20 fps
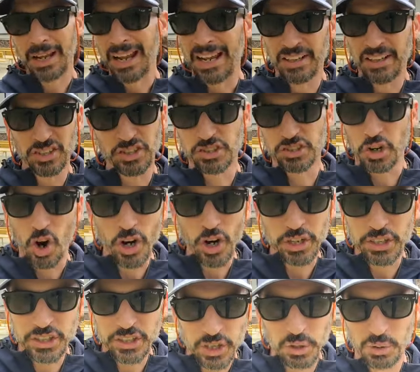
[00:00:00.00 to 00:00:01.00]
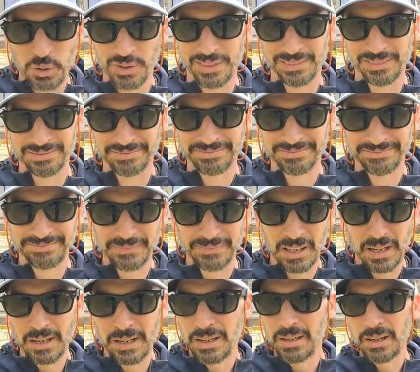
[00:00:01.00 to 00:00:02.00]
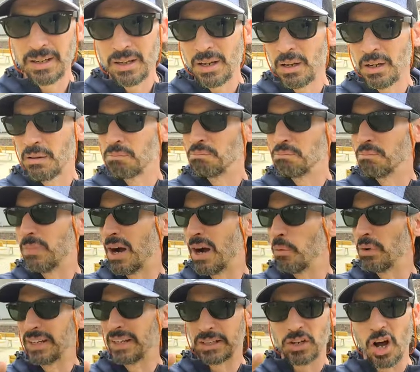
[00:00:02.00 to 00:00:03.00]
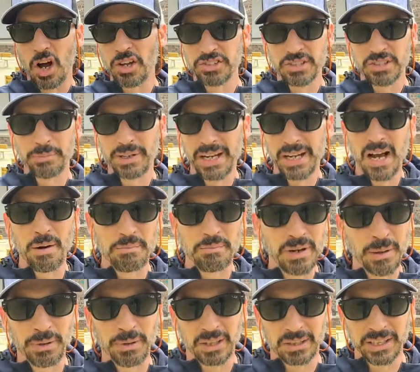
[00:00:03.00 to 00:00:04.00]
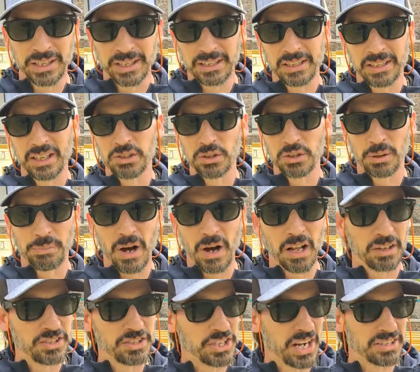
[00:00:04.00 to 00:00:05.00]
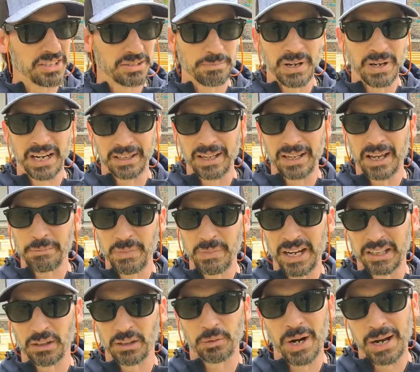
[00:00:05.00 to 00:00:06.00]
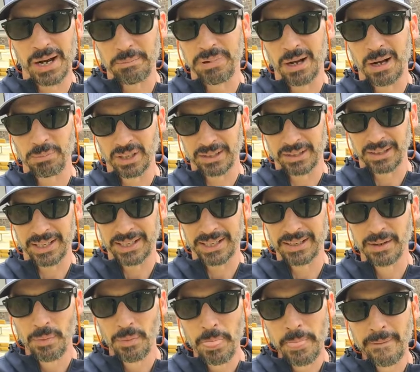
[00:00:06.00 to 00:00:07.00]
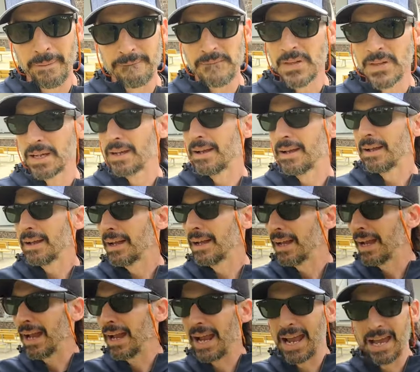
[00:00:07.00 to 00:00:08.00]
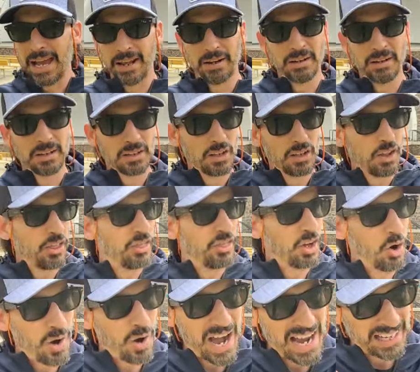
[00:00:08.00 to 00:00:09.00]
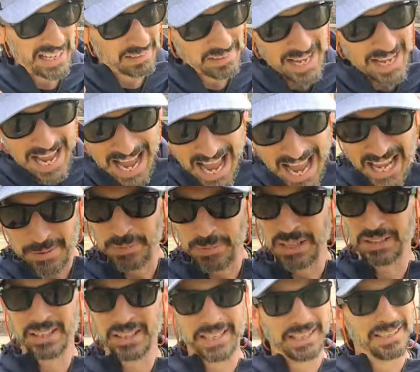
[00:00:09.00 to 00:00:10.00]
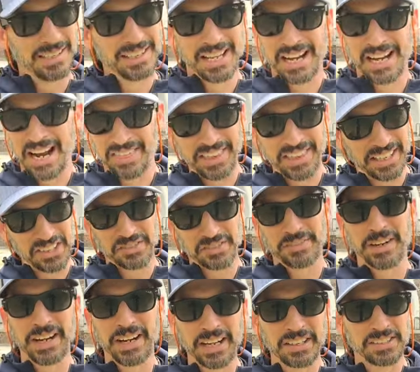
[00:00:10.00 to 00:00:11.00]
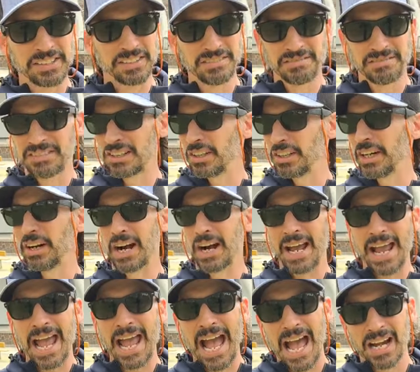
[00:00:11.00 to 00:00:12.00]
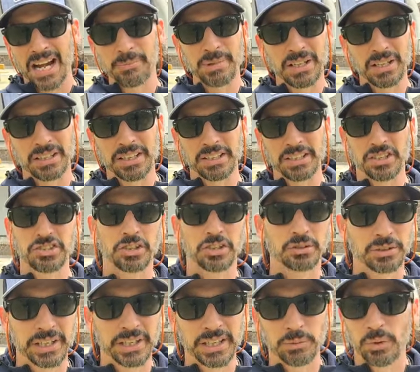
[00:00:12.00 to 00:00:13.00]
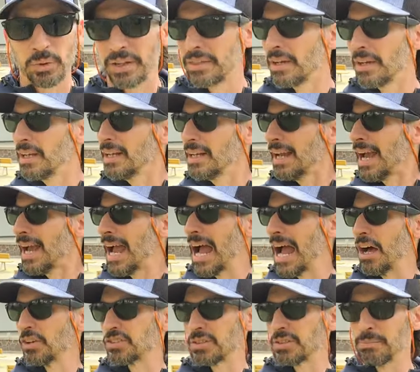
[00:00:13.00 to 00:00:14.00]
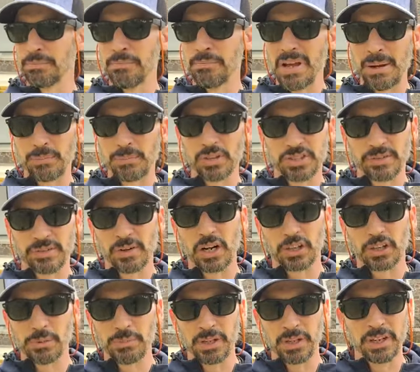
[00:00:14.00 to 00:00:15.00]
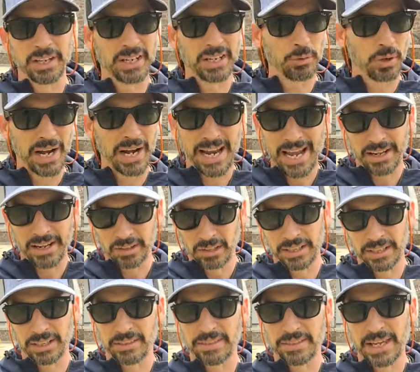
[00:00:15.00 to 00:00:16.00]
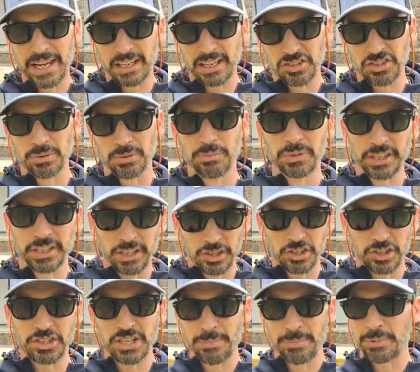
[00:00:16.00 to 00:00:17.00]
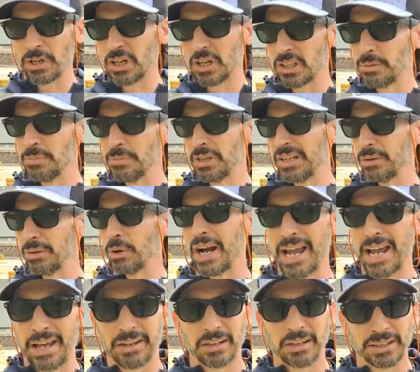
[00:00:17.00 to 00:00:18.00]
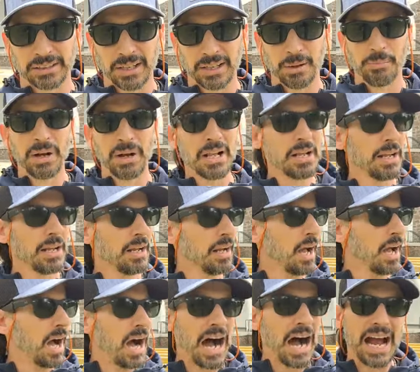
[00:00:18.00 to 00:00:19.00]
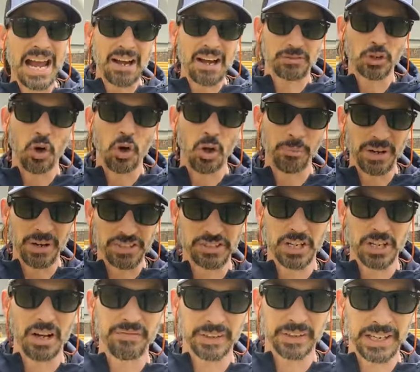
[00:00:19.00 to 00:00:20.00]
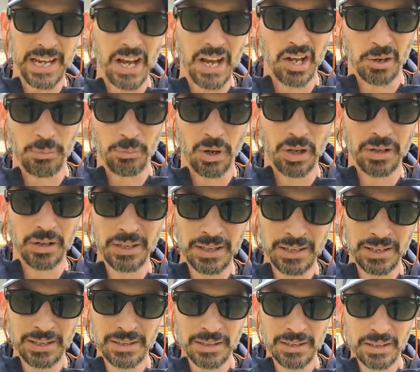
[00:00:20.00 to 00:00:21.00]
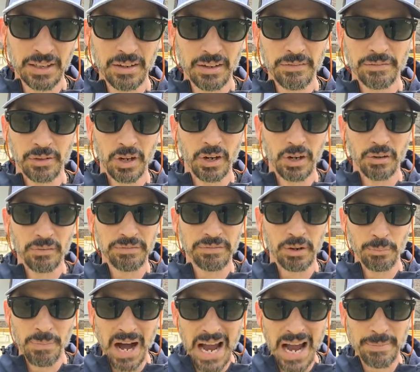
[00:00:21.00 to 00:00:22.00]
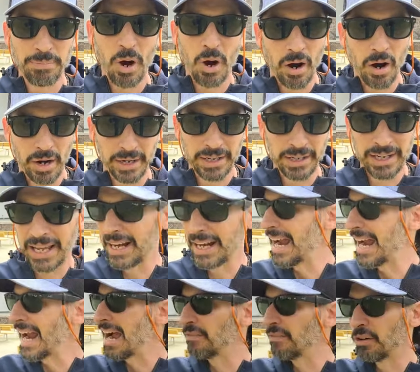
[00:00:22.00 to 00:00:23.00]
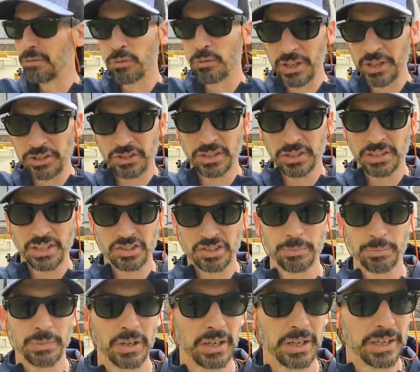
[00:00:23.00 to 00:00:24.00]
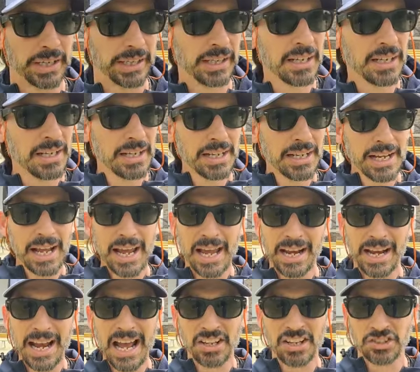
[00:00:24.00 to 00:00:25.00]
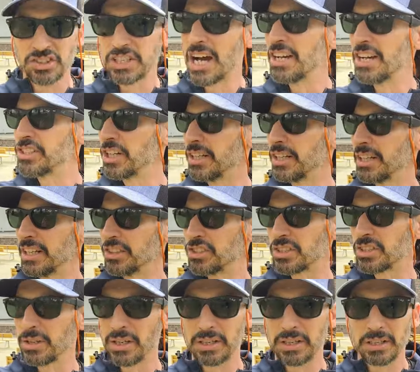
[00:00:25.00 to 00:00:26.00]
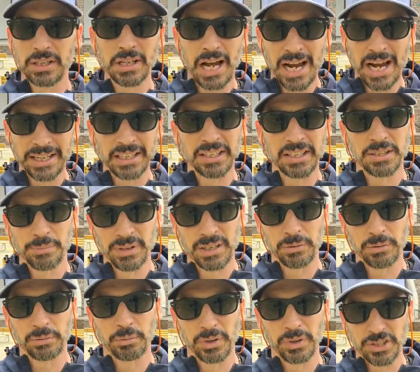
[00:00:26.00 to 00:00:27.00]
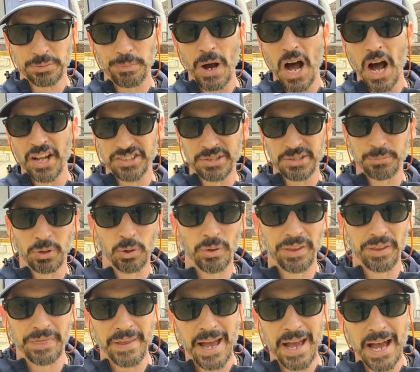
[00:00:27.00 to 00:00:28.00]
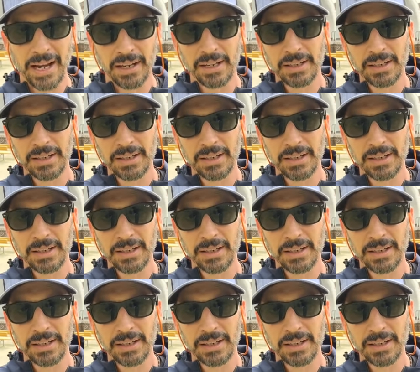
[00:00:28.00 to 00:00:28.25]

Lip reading: And this is hard to do. But when you call somebody out publicly, you need to apologize and make it right publicly. And though I adamantly, and I think it's very clear, I adamantly disagreed with how some members of our community were handling things, some leadership in our community were handling them, I have to hold myself accountable for my part. And I have a voice in this community. And as such, I need to be responsible with that.